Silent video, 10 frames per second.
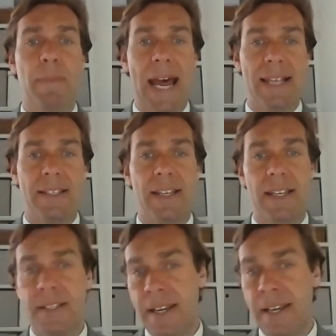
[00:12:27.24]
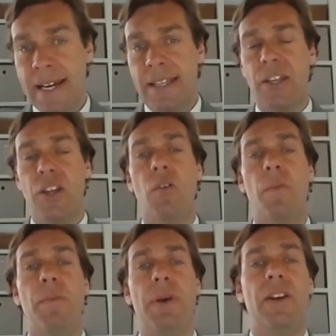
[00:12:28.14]
passes, the
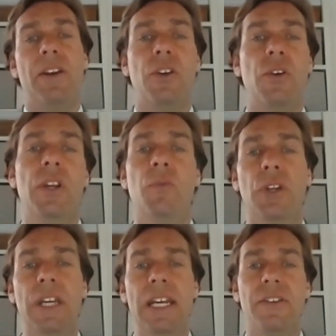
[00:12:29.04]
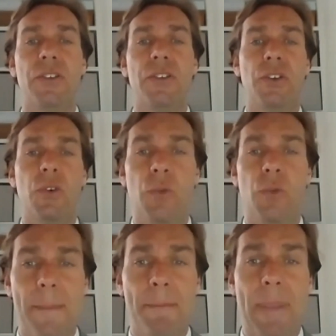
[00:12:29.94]
European Union will need to
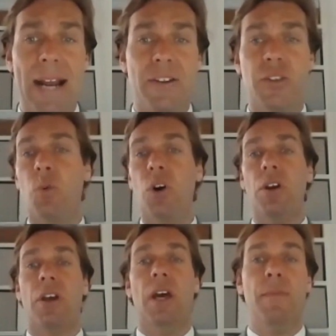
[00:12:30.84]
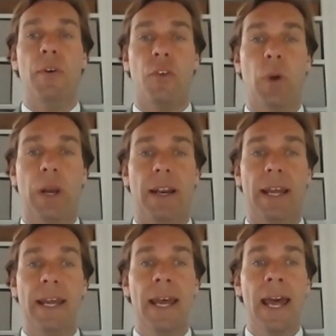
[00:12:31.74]
get back to work and move
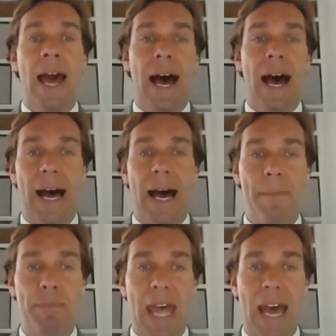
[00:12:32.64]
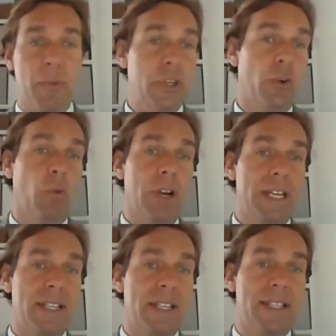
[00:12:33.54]
quickly. And we're already
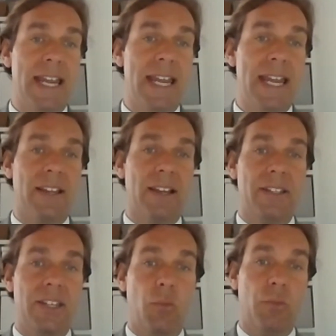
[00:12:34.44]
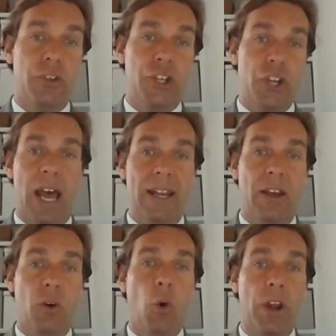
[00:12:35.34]
seeing that,
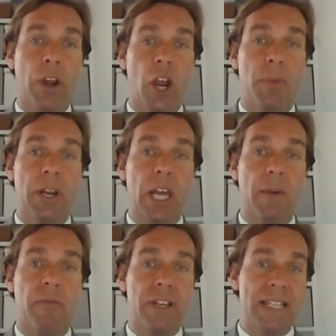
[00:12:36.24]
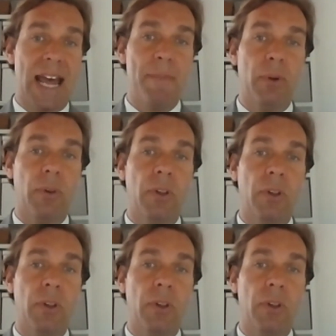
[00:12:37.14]
China already opening up, for example.